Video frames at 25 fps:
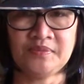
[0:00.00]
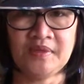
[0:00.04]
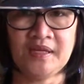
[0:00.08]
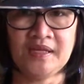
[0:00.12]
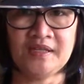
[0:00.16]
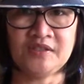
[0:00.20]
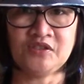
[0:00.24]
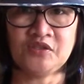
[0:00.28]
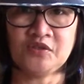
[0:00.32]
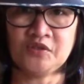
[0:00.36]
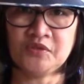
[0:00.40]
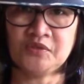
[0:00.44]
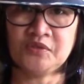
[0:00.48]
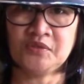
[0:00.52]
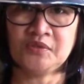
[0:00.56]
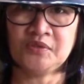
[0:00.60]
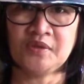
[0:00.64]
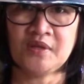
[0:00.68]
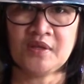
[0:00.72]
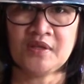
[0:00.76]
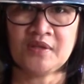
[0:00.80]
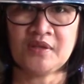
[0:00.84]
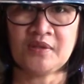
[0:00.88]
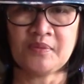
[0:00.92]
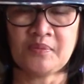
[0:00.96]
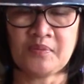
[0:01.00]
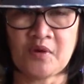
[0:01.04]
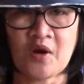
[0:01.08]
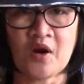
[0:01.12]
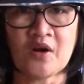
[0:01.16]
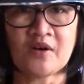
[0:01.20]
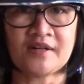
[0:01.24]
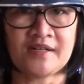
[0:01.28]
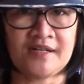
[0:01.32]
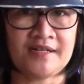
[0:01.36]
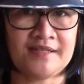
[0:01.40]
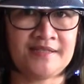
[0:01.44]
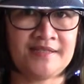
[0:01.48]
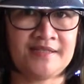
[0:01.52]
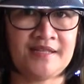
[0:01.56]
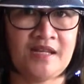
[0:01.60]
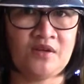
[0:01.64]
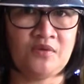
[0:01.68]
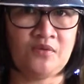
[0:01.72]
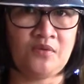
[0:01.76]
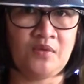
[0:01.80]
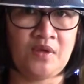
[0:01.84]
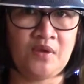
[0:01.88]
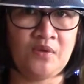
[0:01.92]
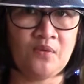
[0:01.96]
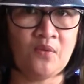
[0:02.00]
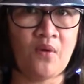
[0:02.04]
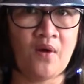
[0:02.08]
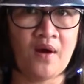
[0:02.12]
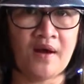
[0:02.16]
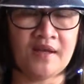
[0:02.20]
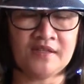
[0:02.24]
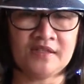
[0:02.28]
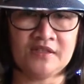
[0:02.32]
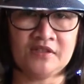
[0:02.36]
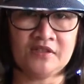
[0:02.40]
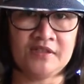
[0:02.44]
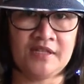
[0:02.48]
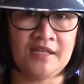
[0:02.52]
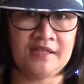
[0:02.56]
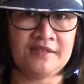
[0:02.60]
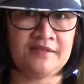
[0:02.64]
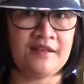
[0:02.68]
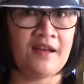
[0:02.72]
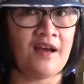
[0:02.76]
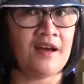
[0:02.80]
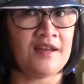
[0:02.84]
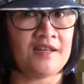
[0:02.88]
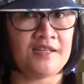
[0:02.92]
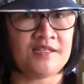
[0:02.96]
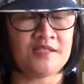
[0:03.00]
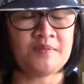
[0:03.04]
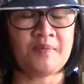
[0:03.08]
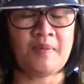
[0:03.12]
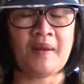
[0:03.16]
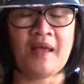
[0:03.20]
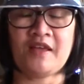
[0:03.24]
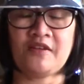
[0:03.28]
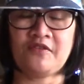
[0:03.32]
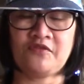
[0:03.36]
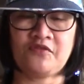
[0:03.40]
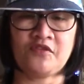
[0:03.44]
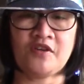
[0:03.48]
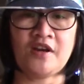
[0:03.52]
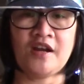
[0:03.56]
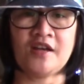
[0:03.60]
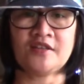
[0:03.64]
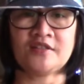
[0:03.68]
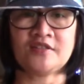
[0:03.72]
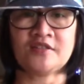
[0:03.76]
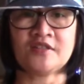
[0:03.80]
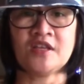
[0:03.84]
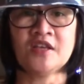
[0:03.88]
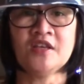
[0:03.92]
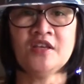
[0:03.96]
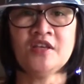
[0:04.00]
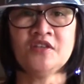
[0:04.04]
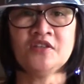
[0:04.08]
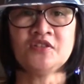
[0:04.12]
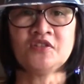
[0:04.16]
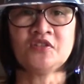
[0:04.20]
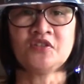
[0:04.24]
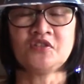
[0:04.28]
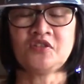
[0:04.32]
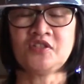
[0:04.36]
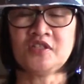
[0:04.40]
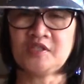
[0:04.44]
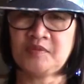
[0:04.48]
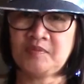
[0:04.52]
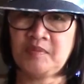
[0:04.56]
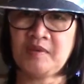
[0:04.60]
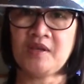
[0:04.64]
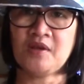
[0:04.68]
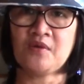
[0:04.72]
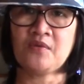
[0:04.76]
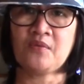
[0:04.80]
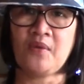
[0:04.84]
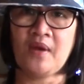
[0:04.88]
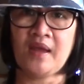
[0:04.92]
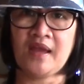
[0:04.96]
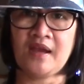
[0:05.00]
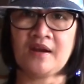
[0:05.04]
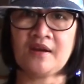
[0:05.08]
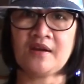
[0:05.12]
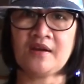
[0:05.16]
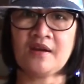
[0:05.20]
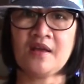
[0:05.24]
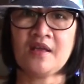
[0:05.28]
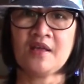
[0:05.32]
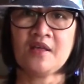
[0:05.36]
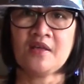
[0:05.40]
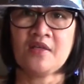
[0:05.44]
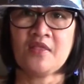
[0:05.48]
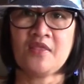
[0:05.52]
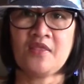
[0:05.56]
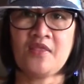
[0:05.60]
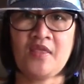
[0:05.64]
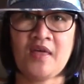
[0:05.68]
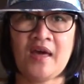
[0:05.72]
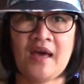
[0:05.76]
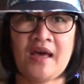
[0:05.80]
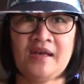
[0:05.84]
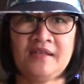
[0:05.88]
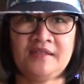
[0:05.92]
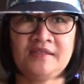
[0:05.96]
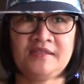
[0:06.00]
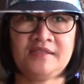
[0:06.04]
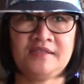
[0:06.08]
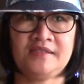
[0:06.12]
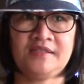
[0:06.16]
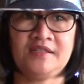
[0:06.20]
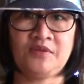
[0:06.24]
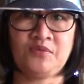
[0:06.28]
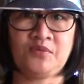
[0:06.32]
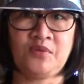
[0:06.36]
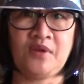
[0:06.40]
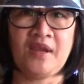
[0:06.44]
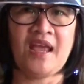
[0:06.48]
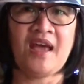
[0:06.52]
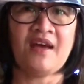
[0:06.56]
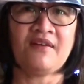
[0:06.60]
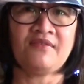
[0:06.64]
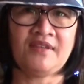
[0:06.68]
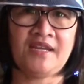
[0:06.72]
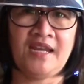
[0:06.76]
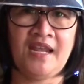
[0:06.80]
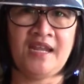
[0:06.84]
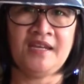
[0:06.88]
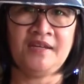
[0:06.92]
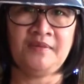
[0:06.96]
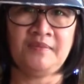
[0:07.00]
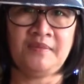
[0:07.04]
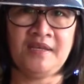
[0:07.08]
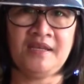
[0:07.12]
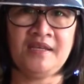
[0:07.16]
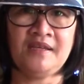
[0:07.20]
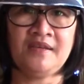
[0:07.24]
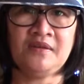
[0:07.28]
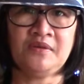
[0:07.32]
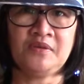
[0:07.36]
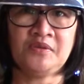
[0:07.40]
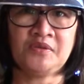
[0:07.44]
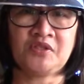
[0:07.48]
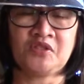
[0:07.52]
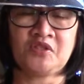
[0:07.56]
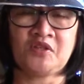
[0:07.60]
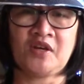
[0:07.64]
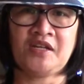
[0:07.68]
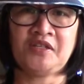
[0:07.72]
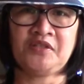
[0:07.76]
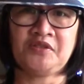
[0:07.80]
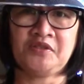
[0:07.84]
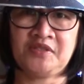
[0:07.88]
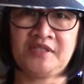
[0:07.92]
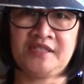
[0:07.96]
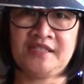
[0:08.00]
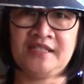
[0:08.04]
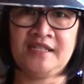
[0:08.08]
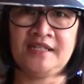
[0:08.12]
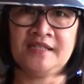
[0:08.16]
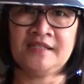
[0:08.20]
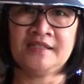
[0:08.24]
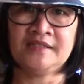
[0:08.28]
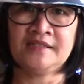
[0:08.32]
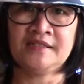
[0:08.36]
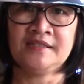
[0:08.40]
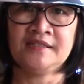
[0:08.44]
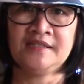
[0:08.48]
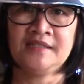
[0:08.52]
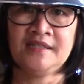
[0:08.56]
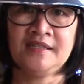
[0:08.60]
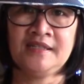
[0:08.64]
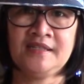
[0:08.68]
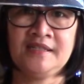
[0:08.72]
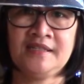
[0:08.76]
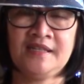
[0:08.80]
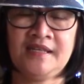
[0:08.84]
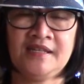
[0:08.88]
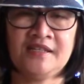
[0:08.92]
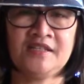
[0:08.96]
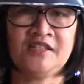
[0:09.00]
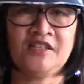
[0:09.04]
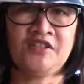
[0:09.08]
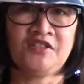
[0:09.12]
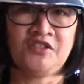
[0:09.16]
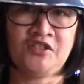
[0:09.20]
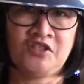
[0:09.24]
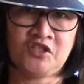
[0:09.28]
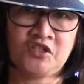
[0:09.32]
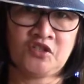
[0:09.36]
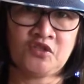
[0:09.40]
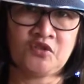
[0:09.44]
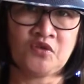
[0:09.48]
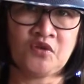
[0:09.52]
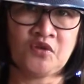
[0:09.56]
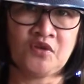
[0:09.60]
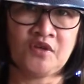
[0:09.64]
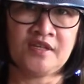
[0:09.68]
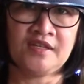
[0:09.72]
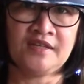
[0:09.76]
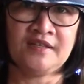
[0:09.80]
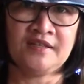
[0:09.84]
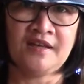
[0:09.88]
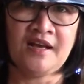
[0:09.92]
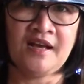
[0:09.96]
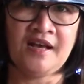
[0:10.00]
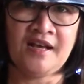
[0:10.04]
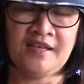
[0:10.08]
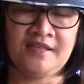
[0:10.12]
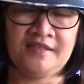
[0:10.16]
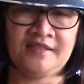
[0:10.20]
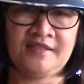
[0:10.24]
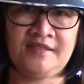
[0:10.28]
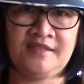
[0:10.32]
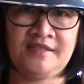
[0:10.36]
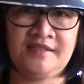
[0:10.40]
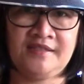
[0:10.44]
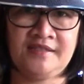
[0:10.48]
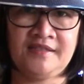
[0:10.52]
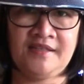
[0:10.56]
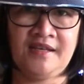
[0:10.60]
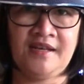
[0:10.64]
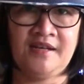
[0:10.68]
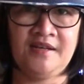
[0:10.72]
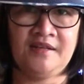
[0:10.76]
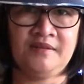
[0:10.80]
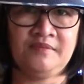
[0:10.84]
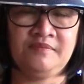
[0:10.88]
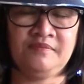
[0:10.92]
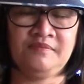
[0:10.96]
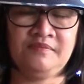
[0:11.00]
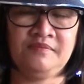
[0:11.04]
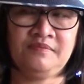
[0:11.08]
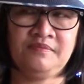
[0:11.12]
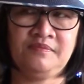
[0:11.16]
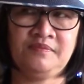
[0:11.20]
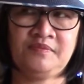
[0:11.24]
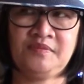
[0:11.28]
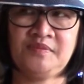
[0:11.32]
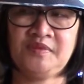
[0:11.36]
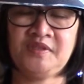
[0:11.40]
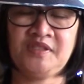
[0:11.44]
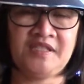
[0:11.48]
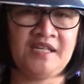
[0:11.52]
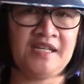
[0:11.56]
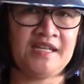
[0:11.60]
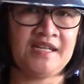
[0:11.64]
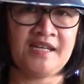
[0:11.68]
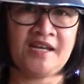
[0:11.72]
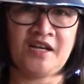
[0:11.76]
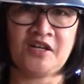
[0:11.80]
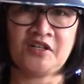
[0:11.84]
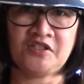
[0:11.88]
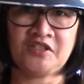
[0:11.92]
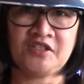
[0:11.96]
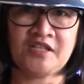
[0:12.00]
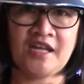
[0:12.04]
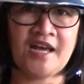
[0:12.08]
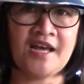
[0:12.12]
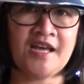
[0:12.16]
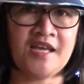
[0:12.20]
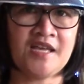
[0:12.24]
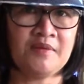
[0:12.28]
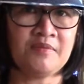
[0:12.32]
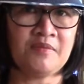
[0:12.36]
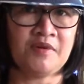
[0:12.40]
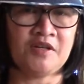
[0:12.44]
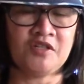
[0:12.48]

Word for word: into the progress that we want or that God has planned for us. So just be aware that we have an enemy who's trying to steal, kill, and destroy us, um, stealing our time,